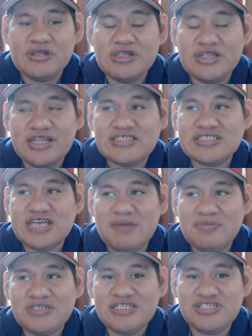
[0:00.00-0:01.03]
less
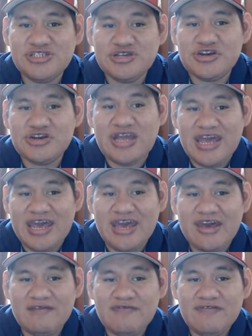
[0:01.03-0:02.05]
competition you're going to
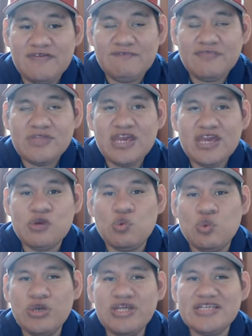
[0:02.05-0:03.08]
have.
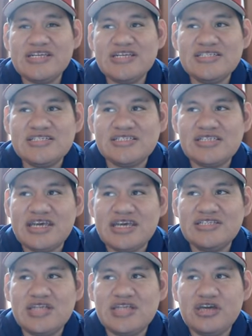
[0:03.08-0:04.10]
And what it is
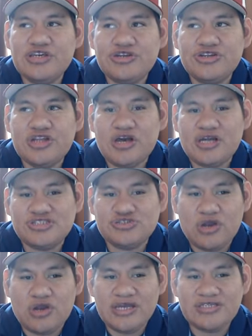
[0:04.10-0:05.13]
it's not, you're not
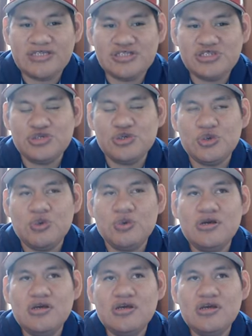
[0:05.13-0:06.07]
trying to